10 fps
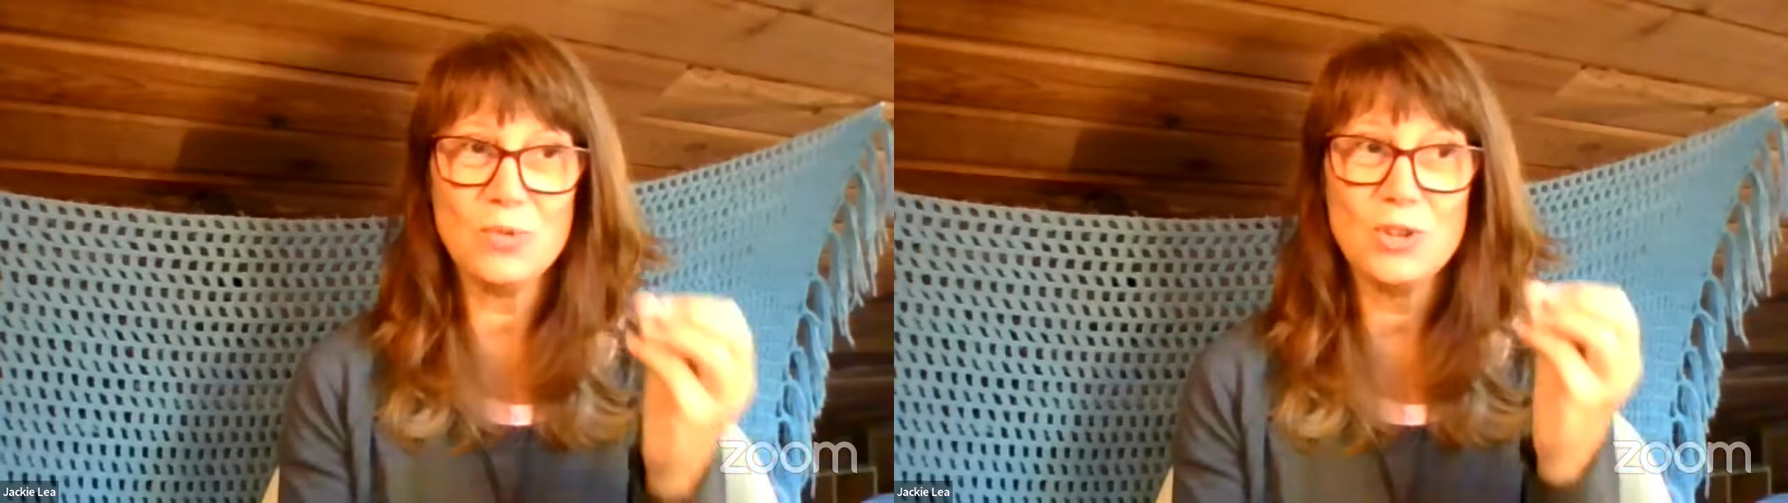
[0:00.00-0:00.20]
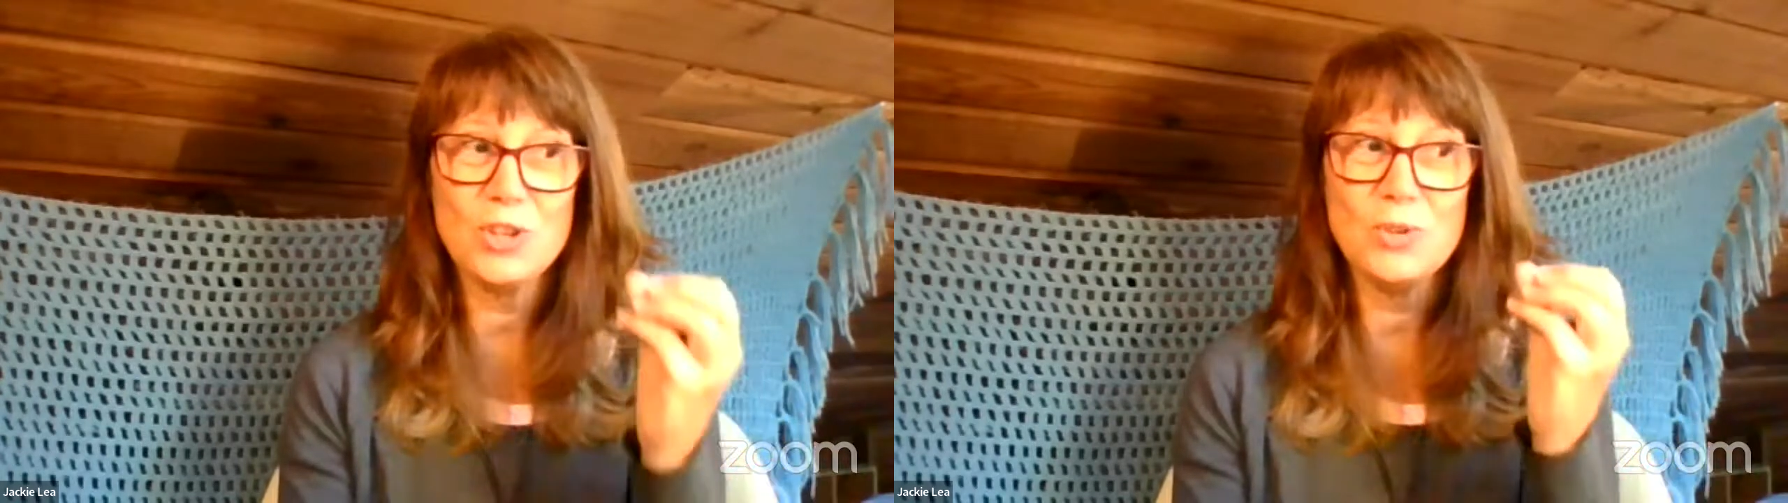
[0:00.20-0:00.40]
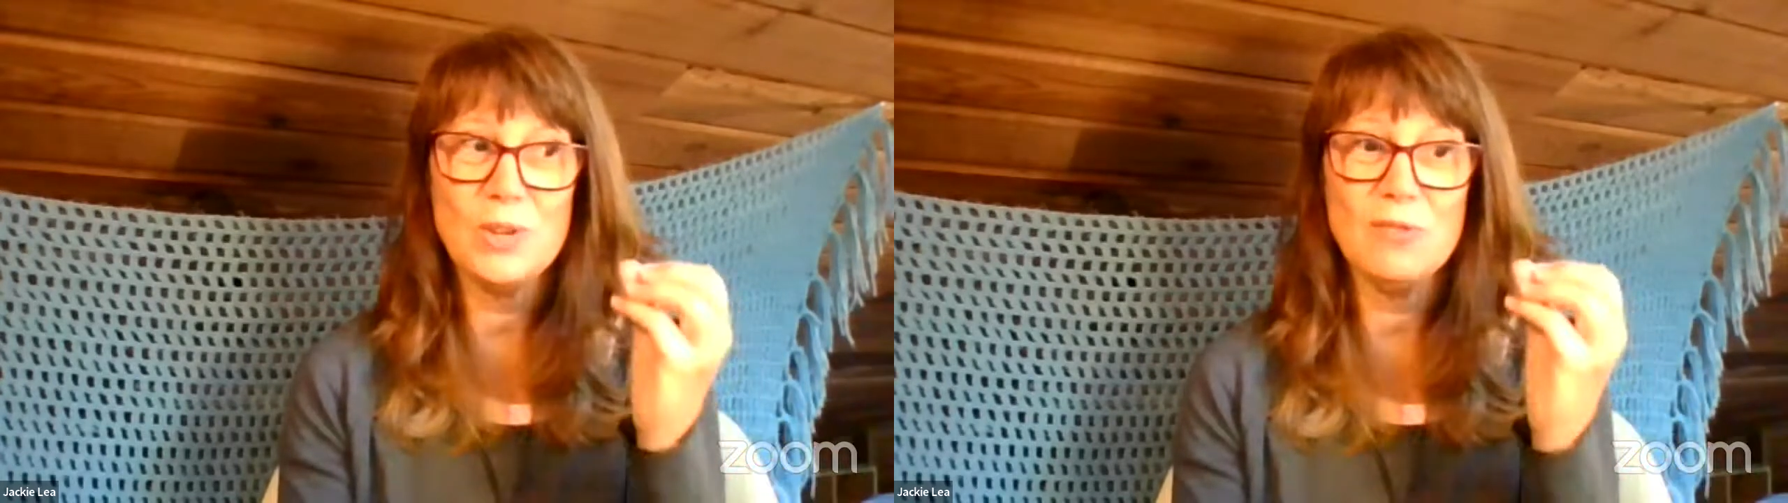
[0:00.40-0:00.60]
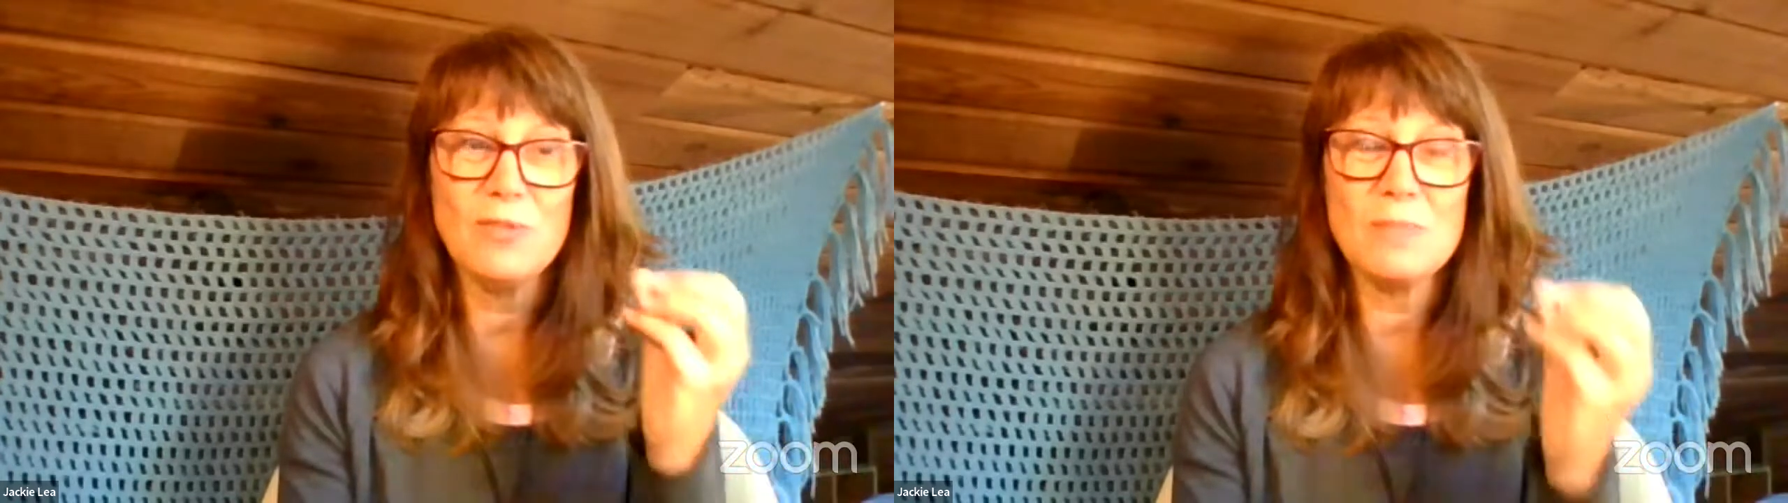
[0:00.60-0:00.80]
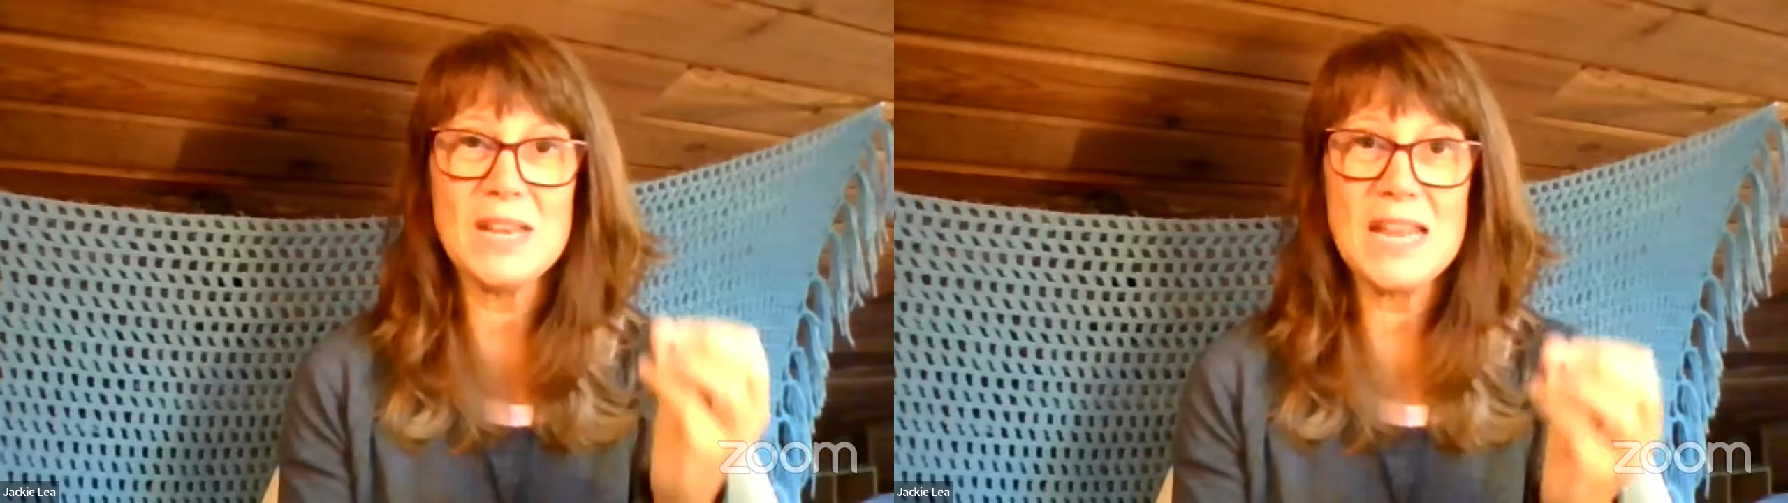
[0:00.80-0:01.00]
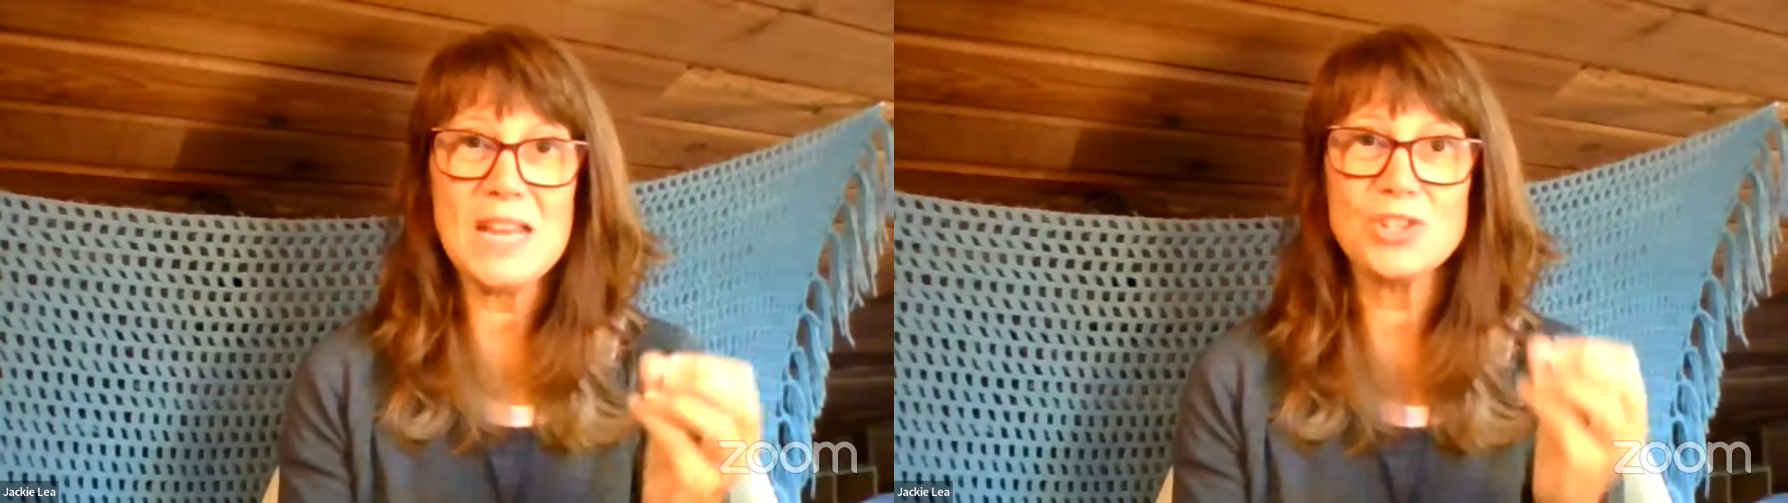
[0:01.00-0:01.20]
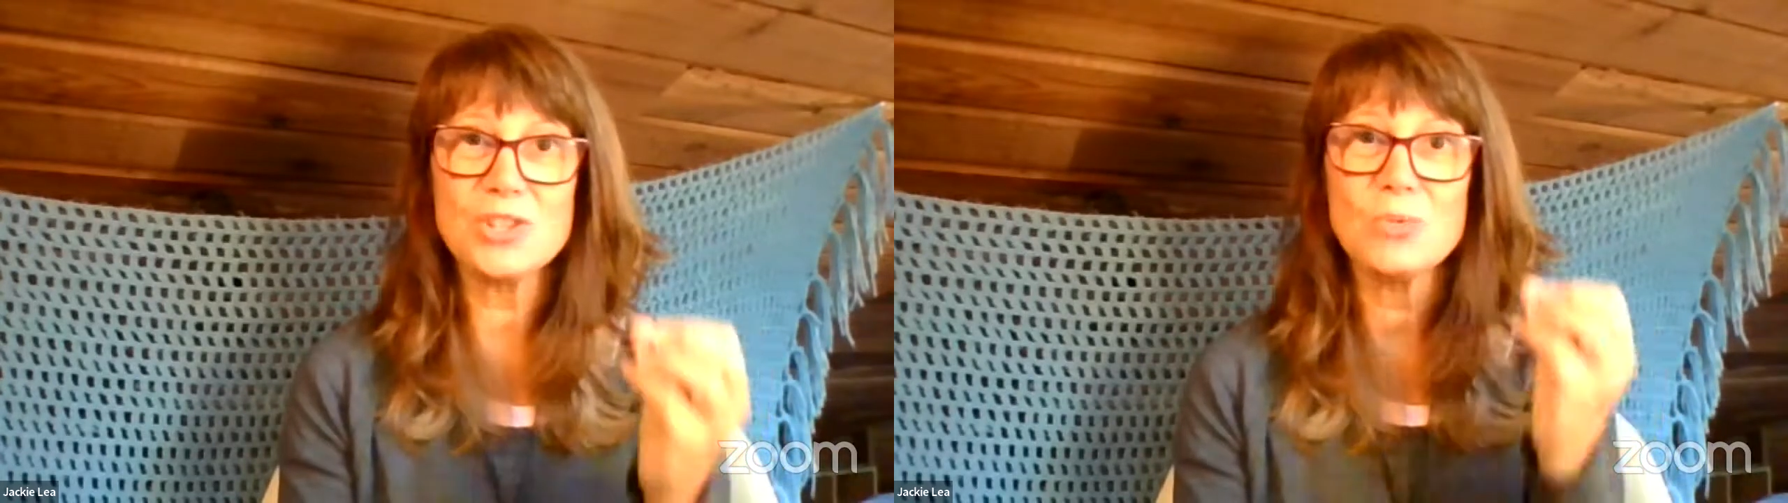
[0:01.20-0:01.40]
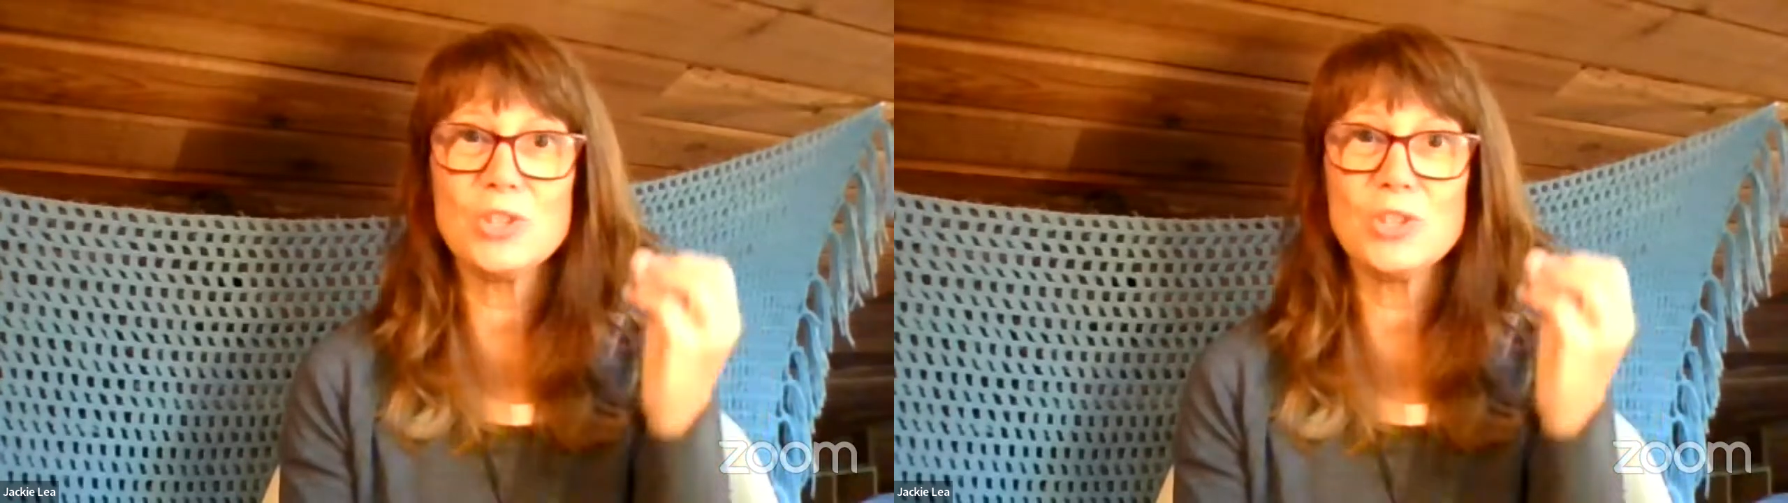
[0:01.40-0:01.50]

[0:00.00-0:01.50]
we're doing it from nature.